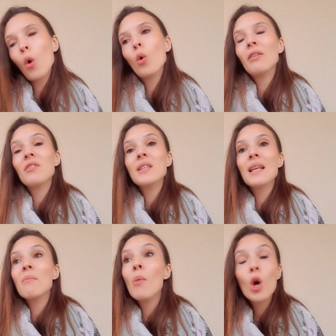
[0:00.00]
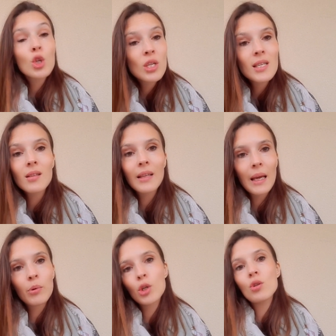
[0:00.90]
or if it's an emergency
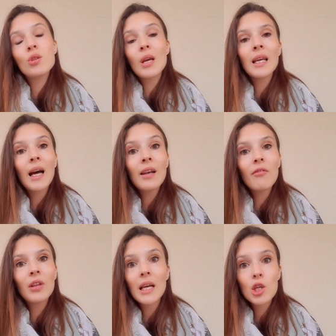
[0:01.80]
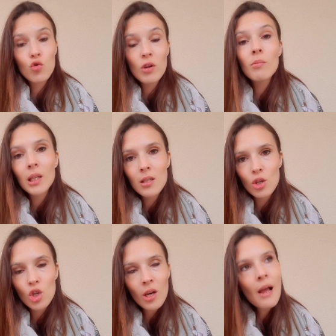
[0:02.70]
labor due to any kind of like extreme
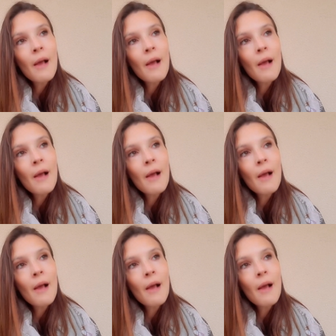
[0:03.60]
condition,